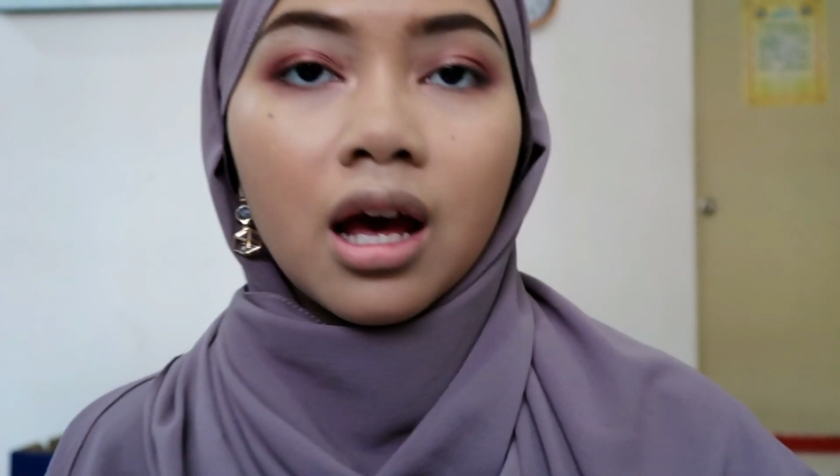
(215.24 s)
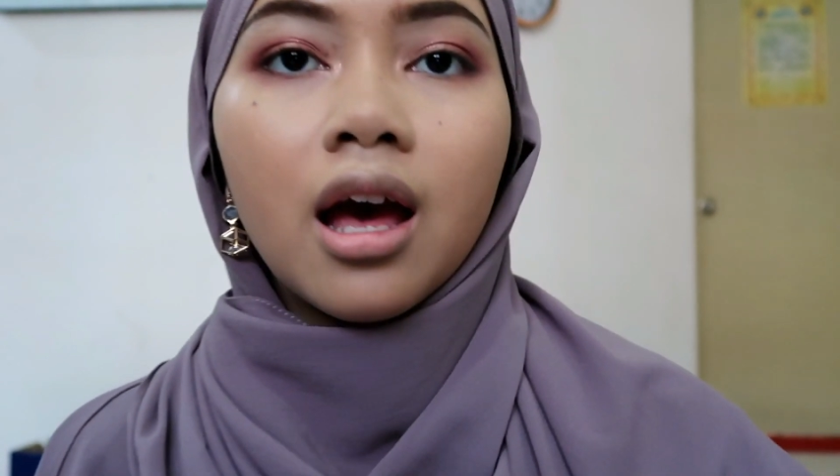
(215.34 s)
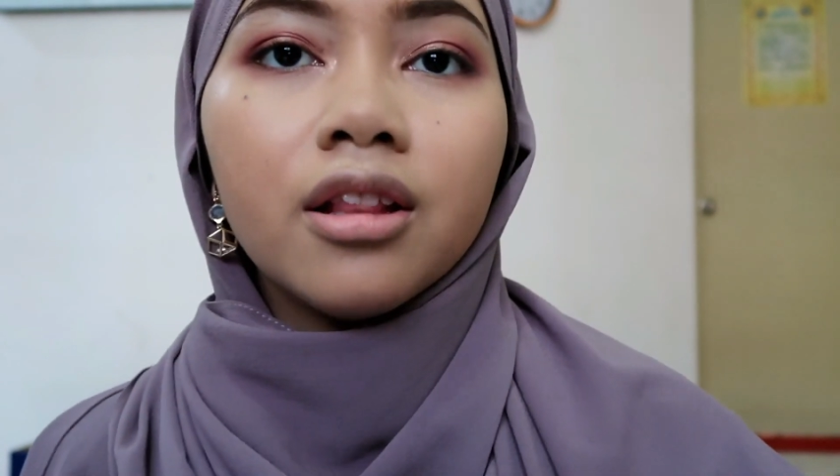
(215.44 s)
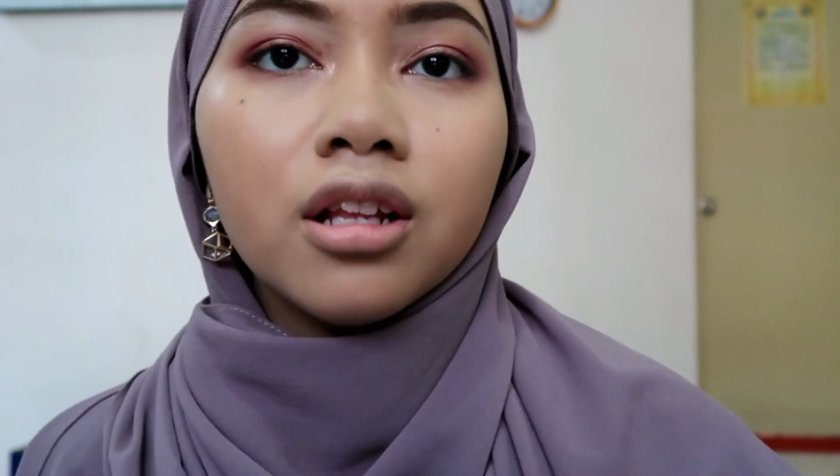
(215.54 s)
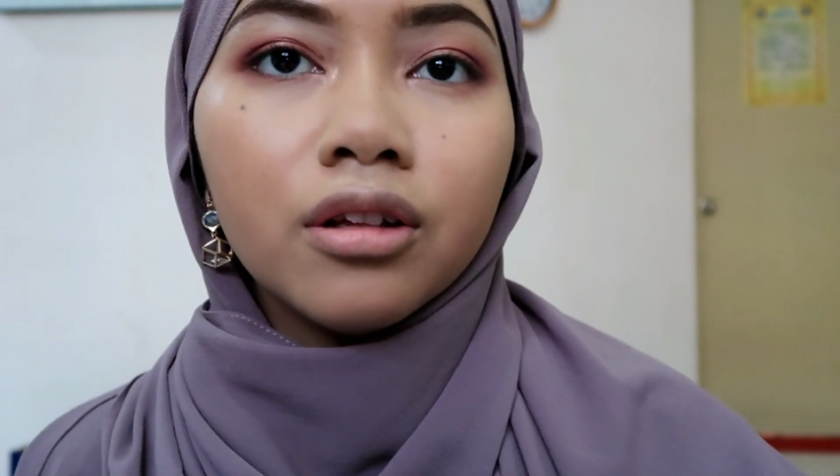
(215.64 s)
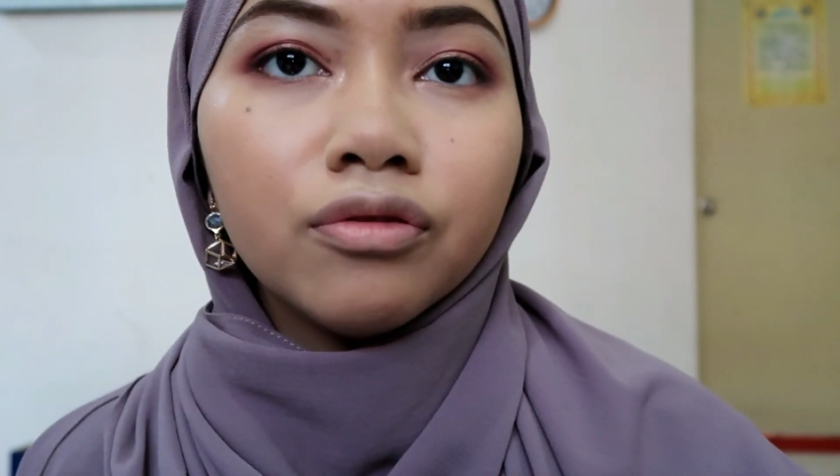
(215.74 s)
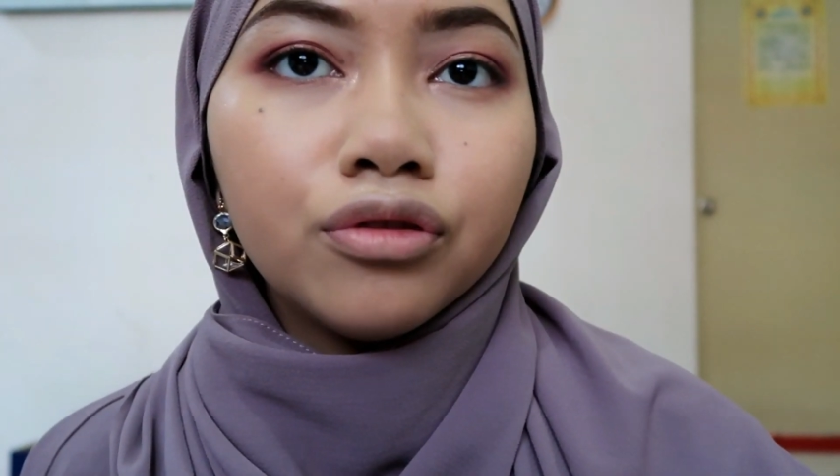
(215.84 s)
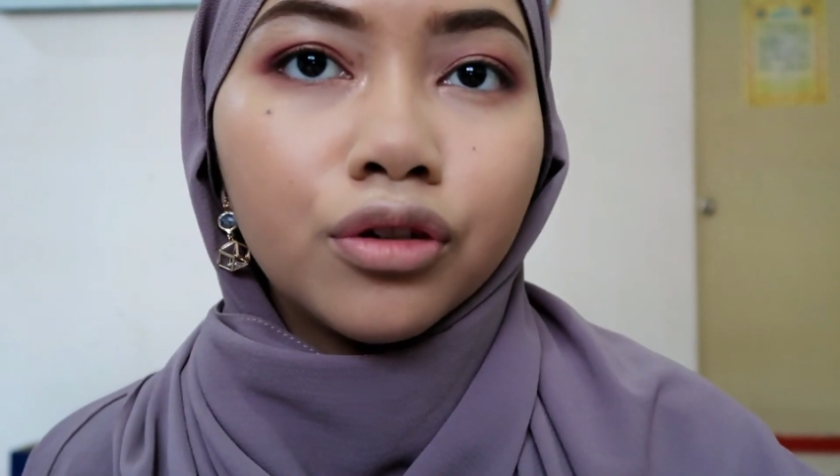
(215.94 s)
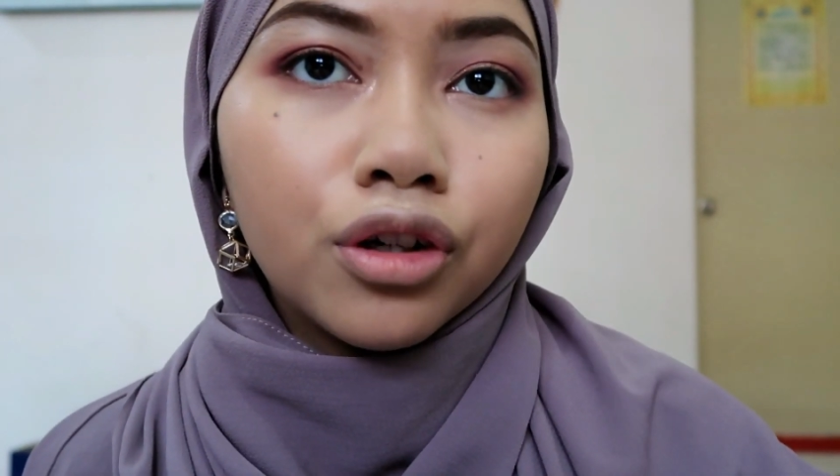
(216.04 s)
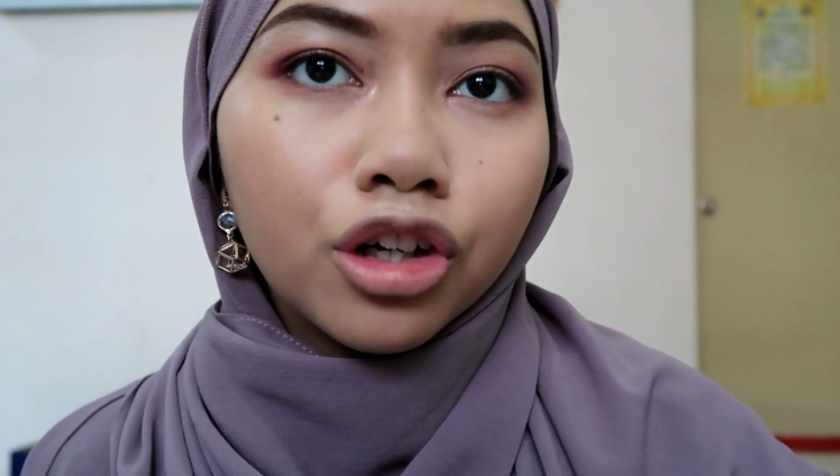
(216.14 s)
And then
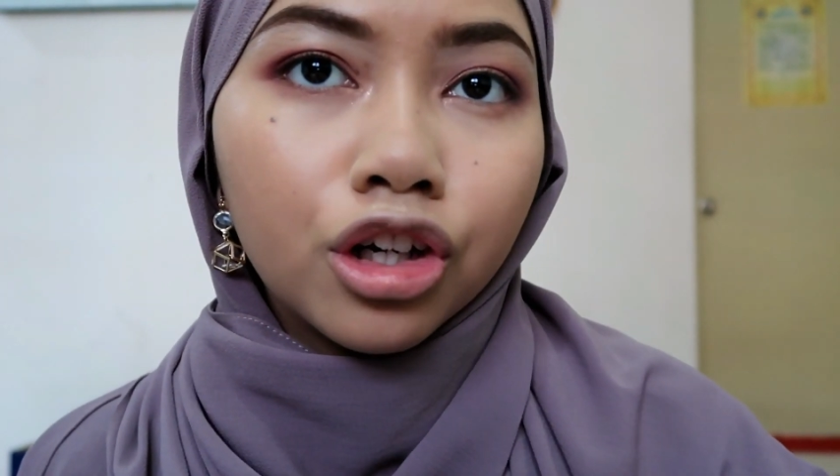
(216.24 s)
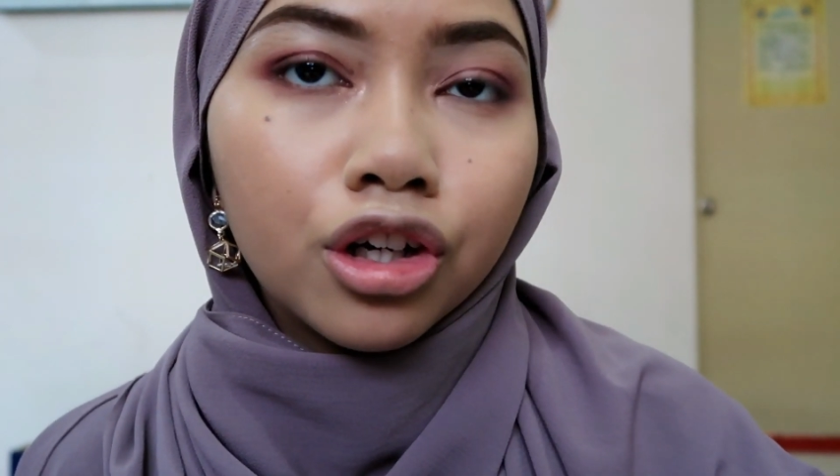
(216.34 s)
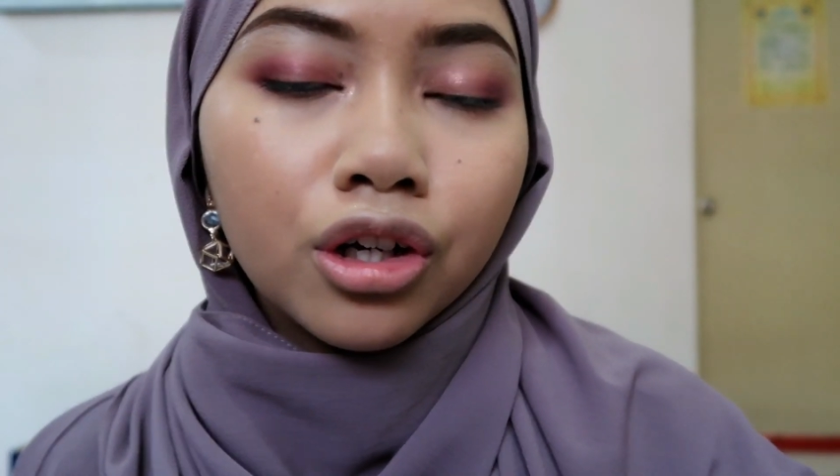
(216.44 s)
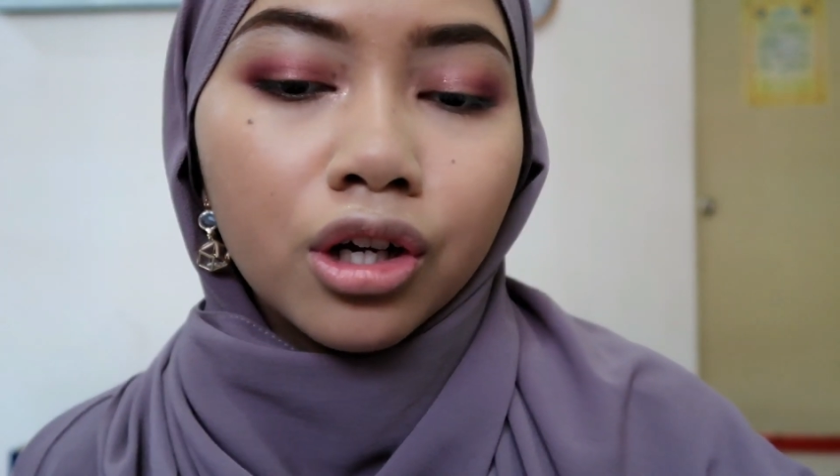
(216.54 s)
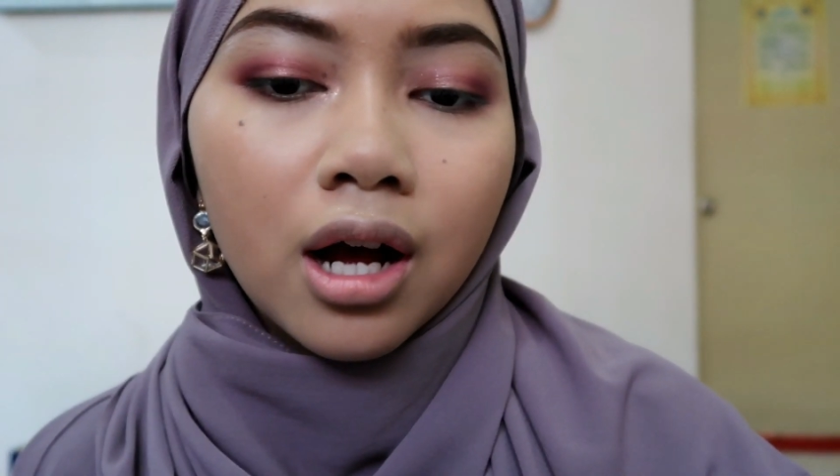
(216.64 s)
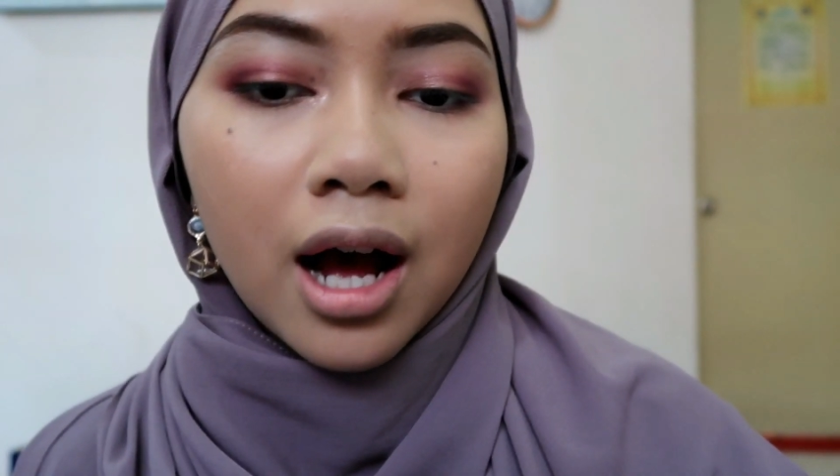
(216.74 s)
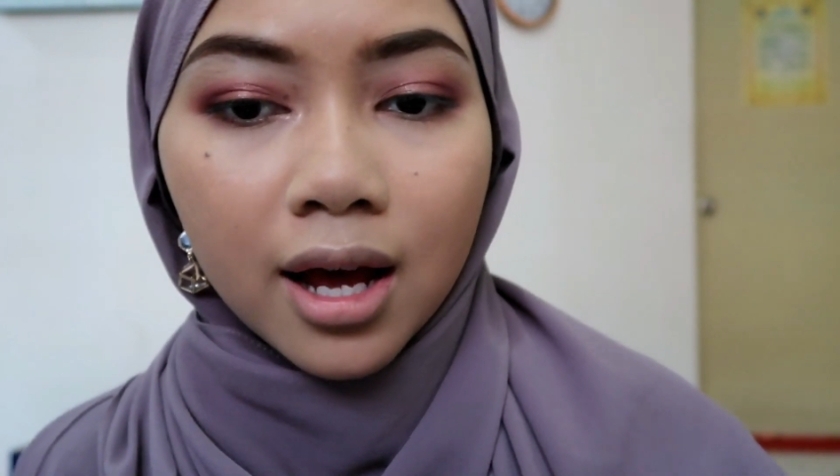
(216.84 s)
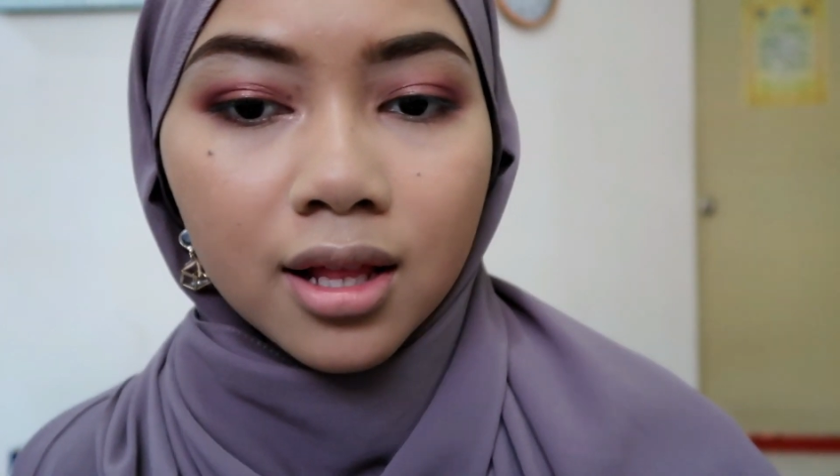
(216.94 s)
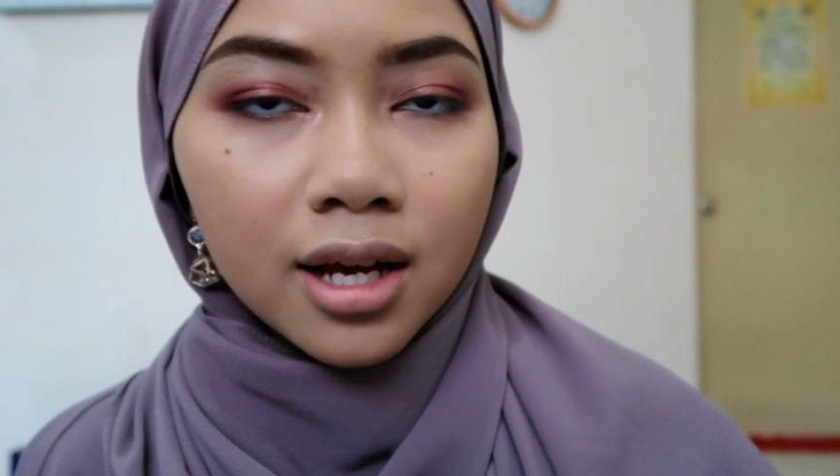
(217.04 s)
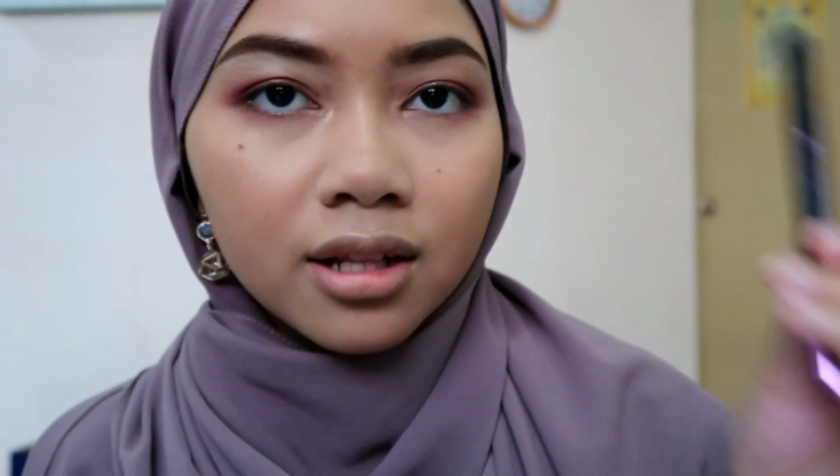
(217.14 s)
for
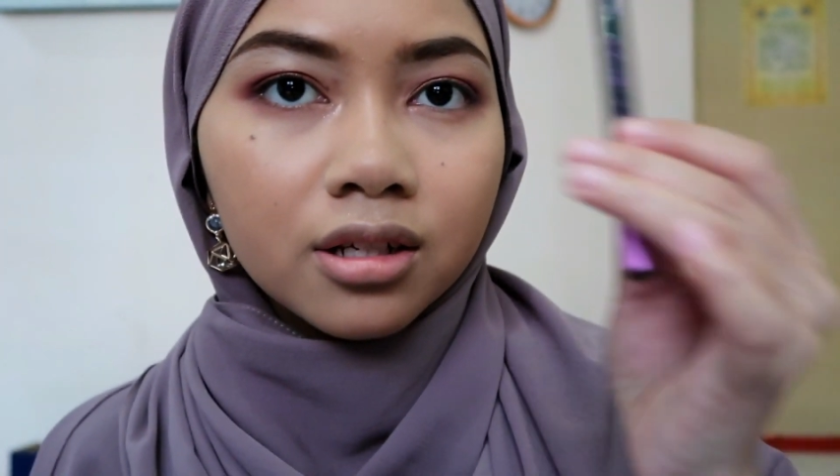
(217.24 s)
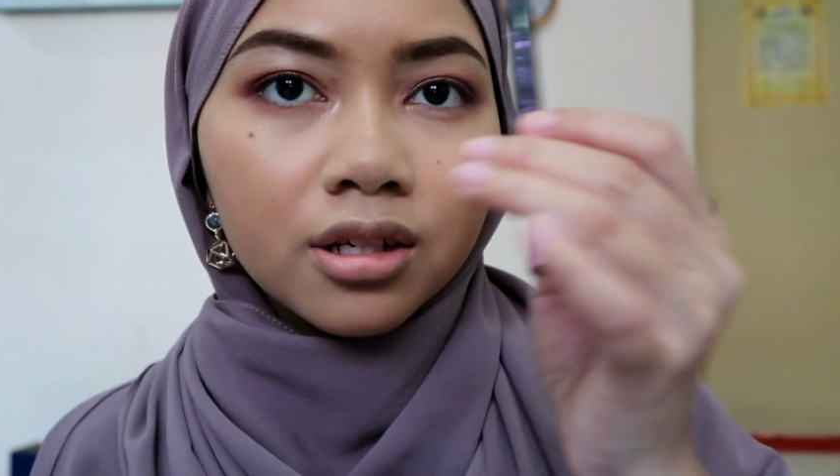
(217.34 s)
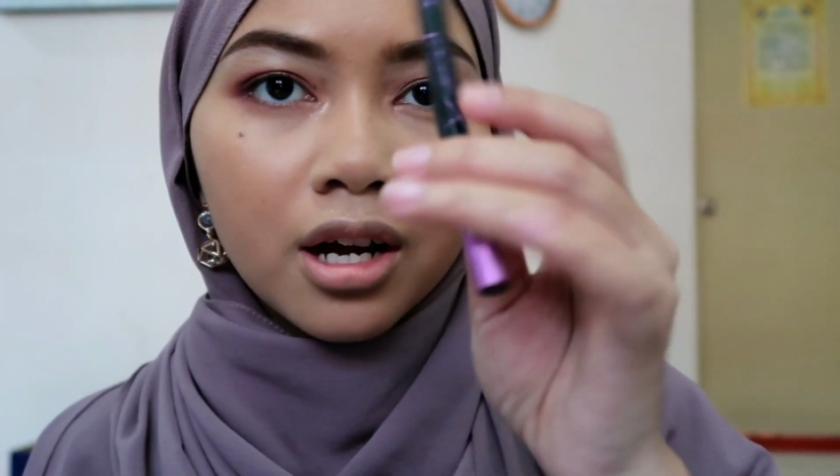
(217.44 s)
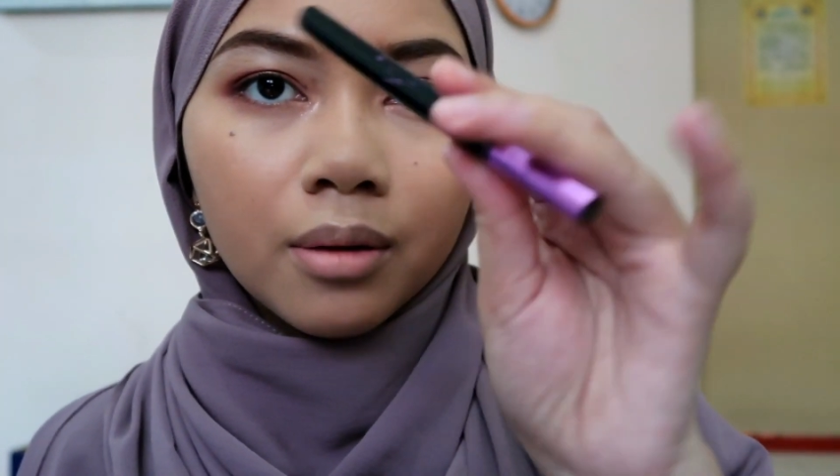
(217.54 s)
eyeliner,